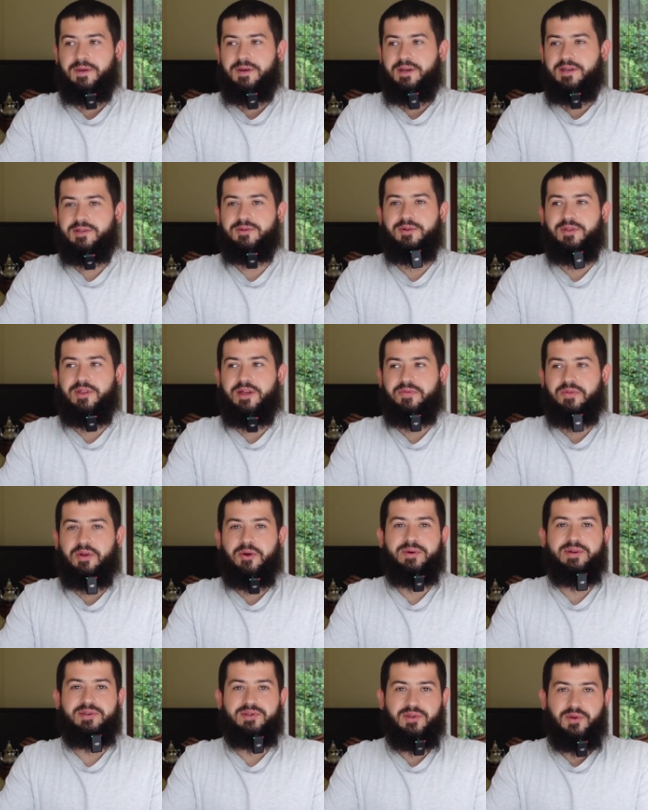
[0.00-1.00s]
It's not that
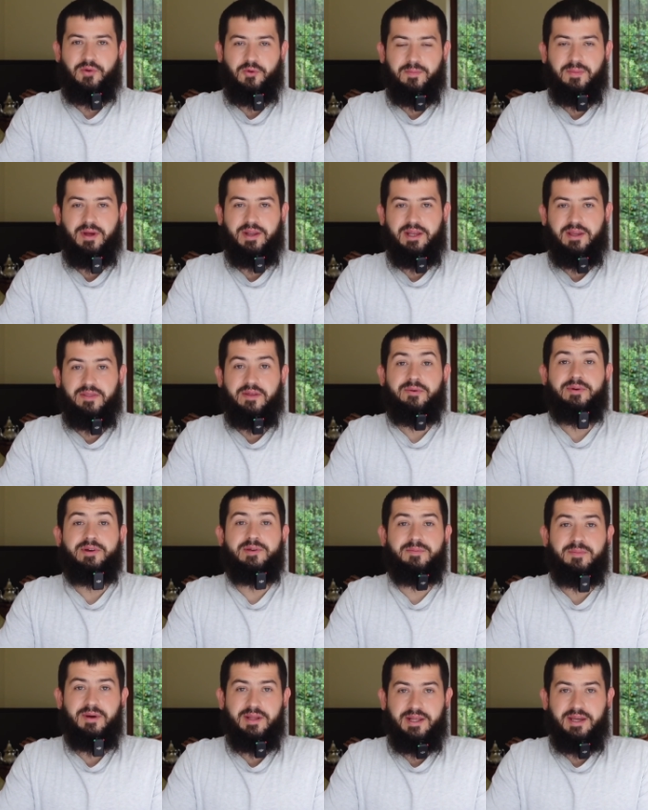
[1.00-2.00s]
there is no money. There
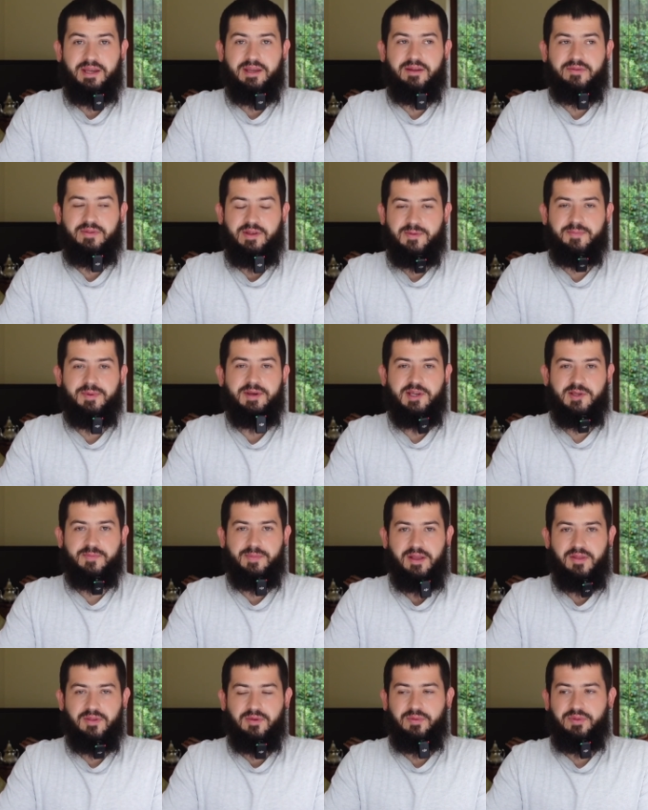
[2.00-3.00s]
is money that's being
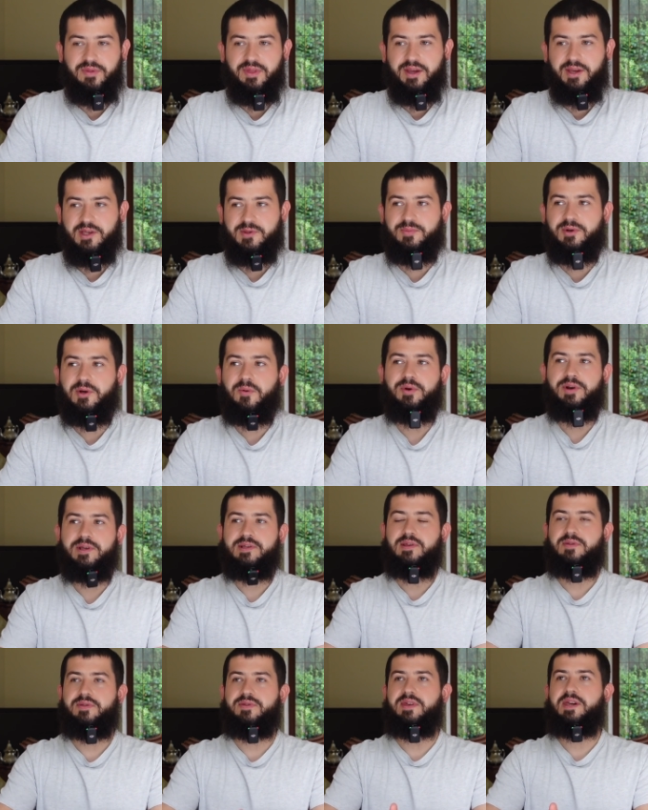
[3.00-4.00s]
spent on things, but I want us
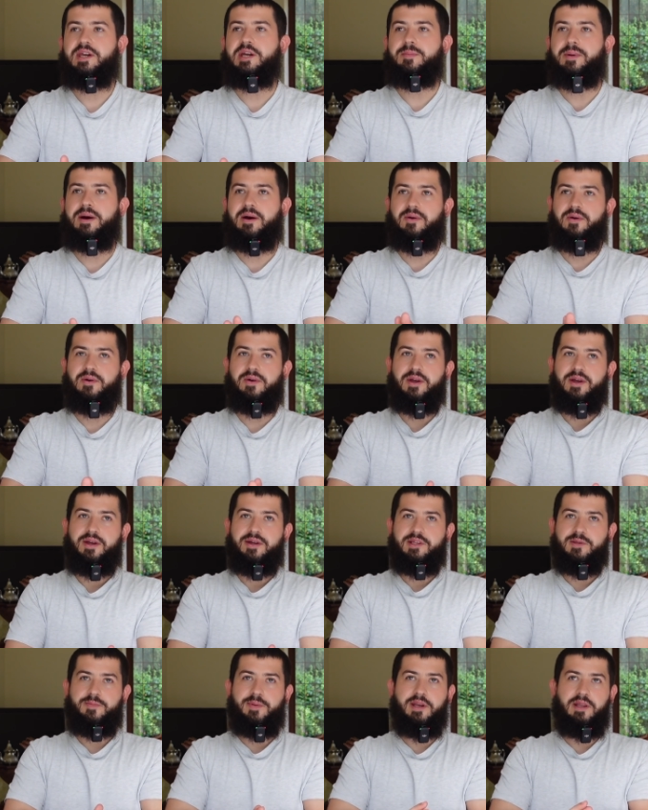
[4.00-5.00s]
to think about
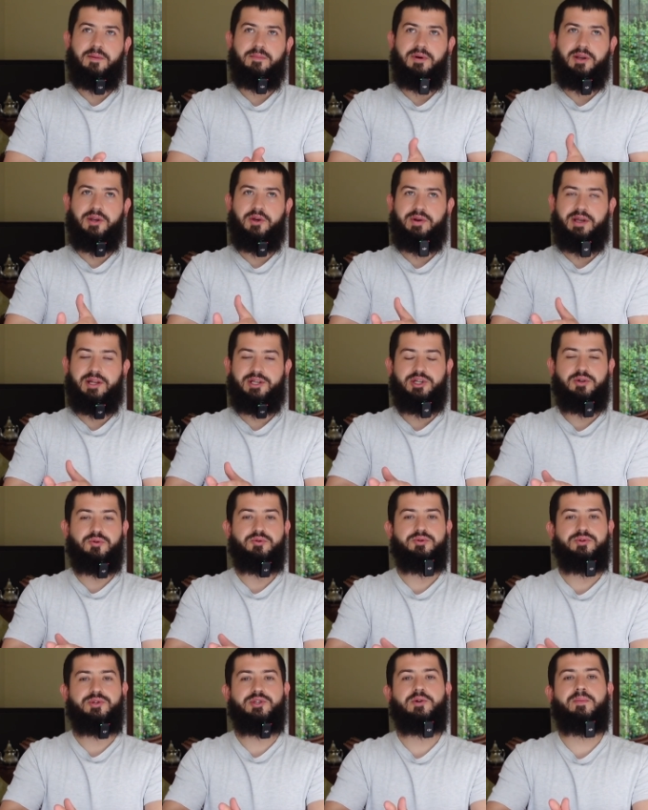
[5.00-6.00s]
spending money on our
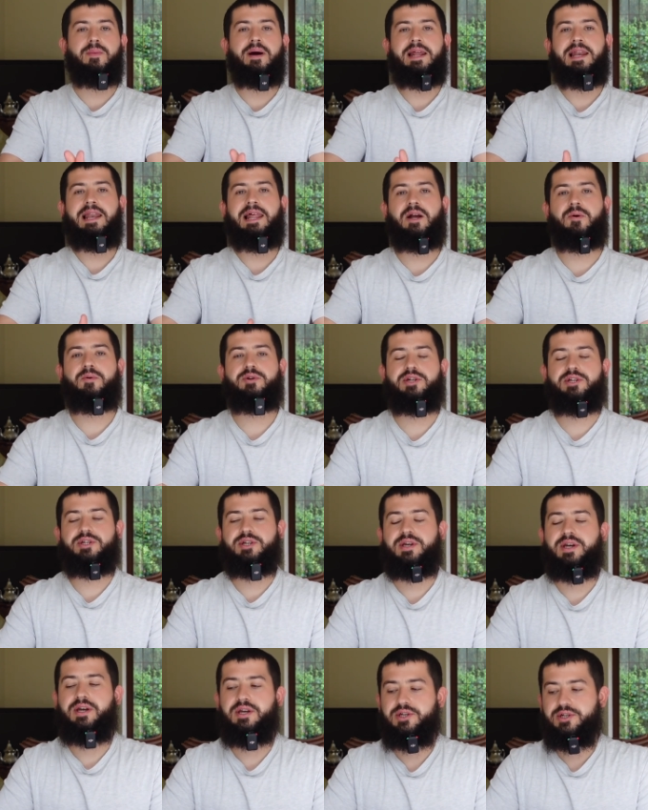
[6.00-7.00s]
children's Somali language
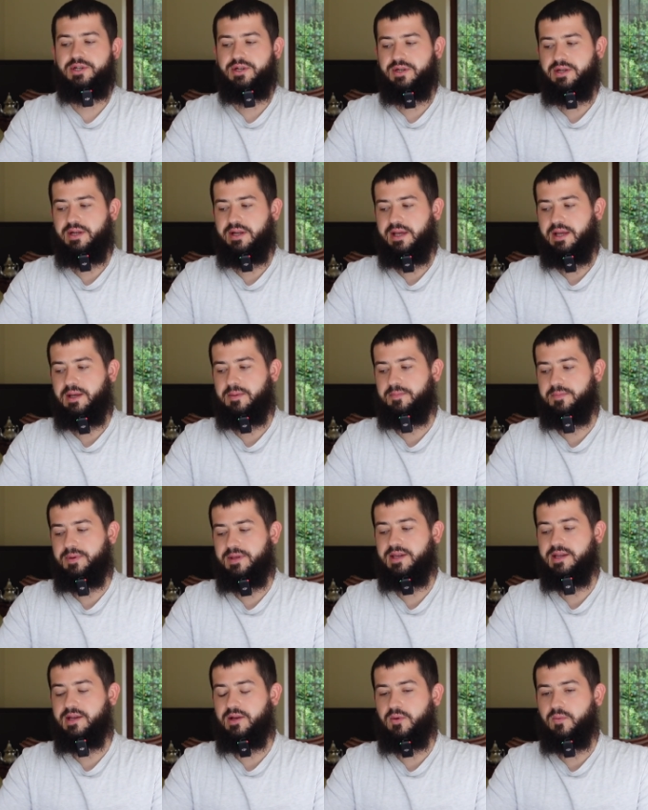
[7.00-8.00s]
education in a
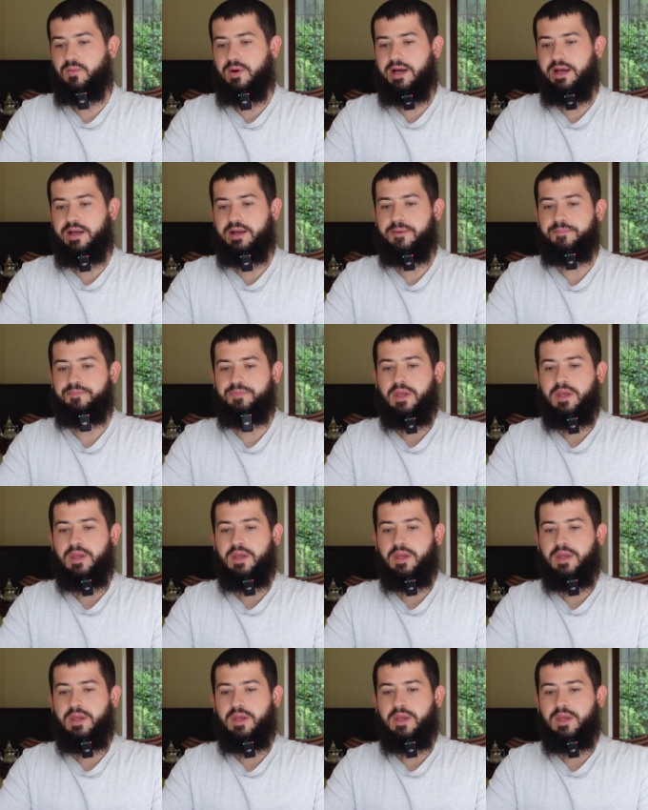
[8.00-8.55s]
particular way.